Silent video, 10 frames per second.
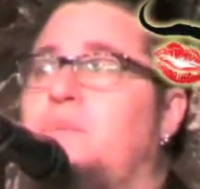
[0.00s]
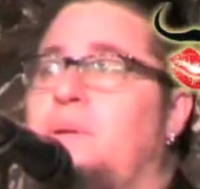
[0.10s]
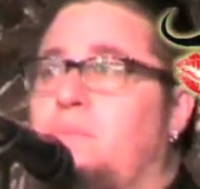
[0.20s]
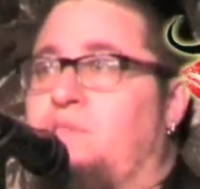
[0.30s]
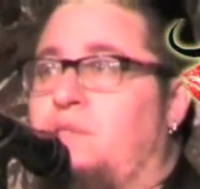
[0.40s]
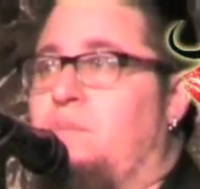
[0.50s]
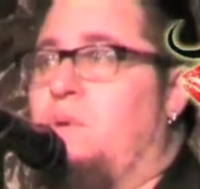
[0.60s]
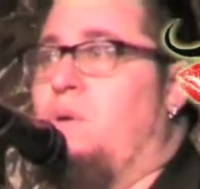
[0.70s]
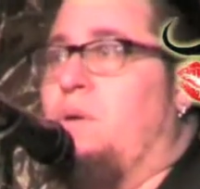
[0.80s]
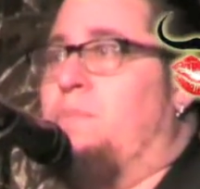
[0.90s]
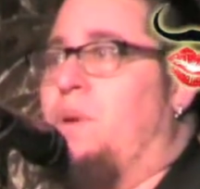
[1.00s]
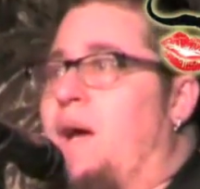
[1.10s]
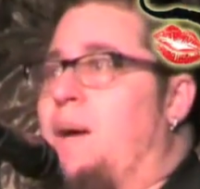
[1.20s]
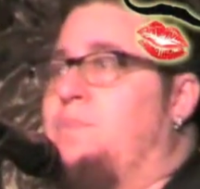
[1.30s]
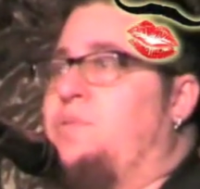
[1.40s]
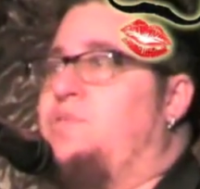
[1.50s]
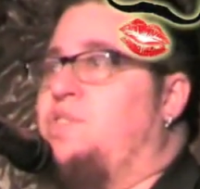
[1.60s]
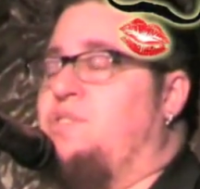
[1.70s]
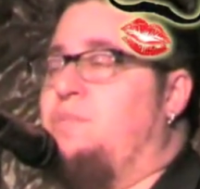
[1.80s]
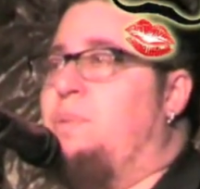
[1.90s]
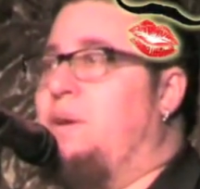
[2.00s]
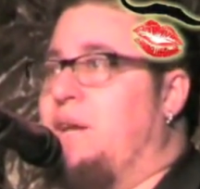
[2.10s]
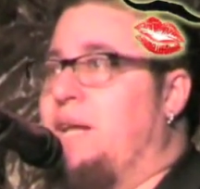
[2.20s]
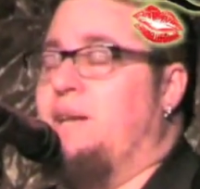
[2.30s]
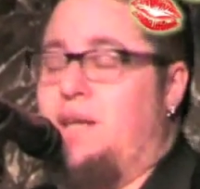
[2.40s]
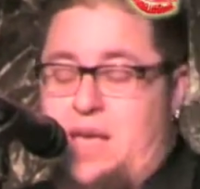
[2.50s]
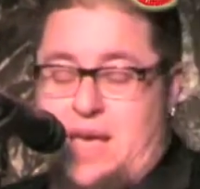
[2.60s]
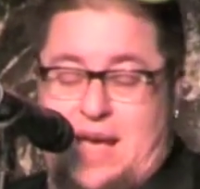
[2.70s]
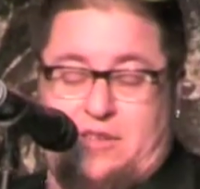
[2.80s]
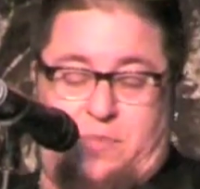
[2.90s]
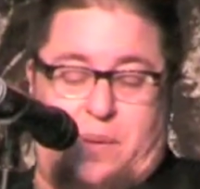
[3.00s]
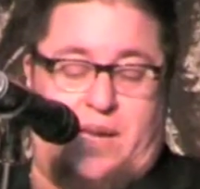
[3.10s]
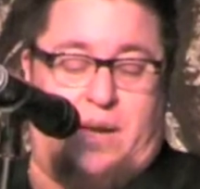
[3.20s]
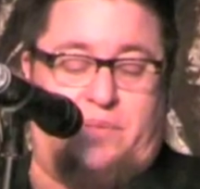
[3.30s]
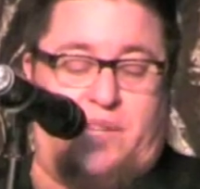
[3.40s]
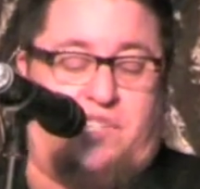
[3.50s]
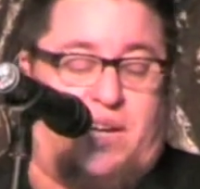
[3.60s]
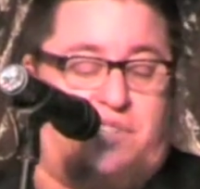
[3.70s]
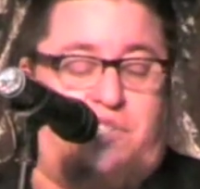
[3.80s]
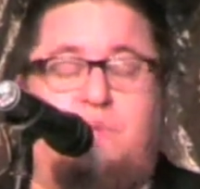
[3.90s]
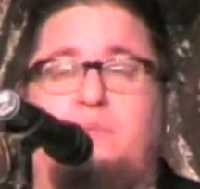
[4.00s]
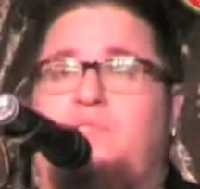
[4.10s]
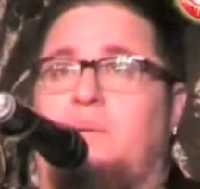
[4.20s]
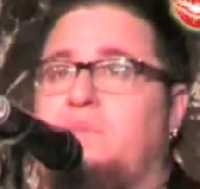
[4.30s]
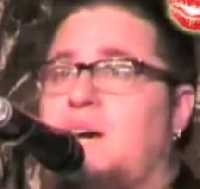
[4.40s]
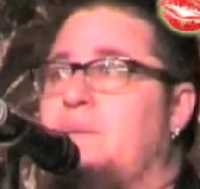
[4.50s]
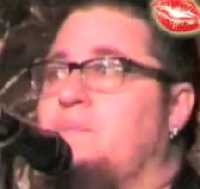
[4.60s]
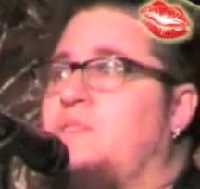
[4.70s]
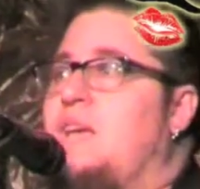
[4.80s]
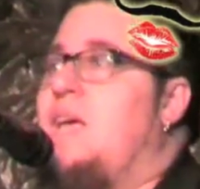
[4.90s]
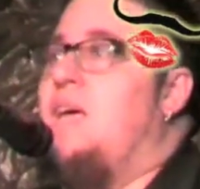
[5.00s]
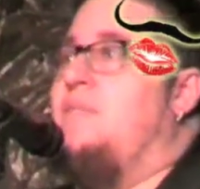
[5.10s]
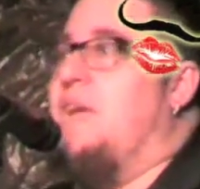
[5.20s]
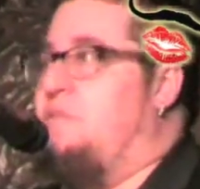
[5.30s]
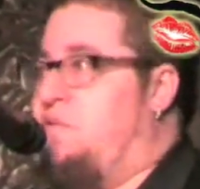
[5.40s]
to be Muslim or perhaps just bearded has become such an issue, sometimes they